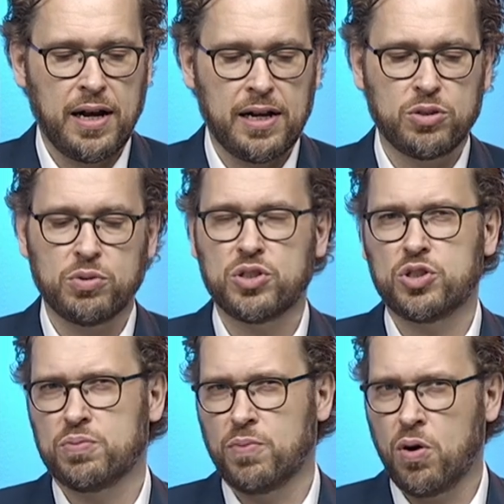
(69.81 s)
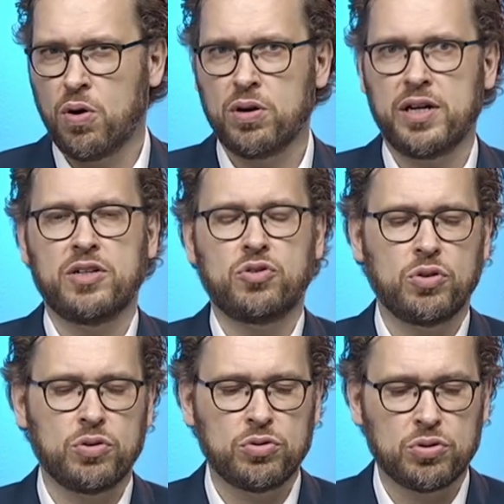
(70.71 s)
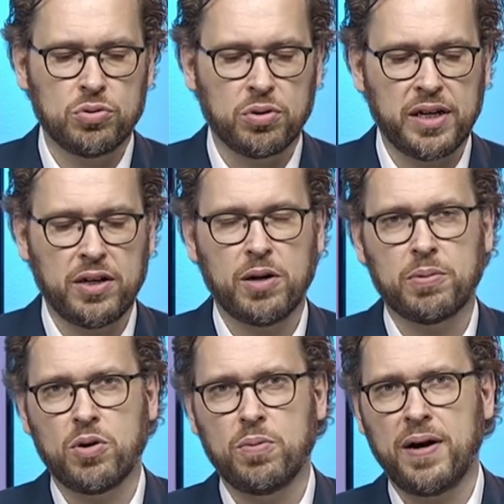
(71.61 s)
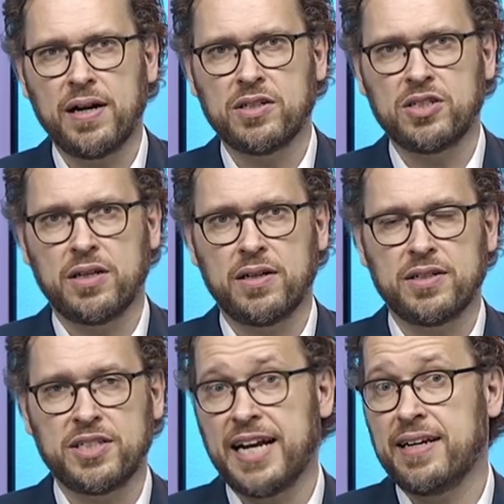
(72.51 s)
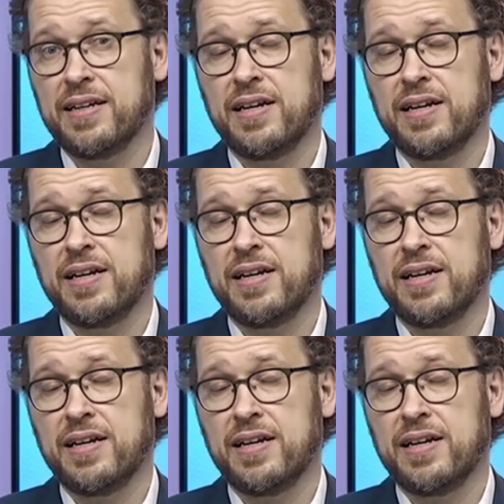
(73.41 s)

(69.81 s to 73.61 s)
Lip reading: I'll do a small intro to GitHub Co-pilot chat